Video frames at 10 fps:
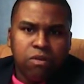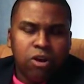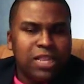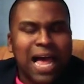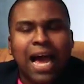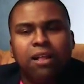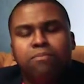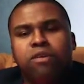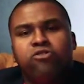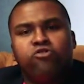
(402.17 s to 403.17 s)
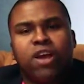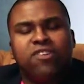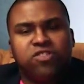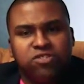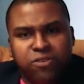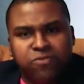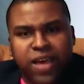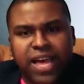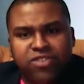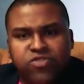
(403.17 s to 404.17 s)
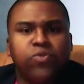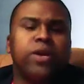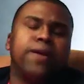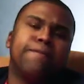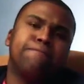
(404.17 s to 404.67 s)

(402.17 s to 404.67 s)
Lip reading: are not going to be addressed until phase 3.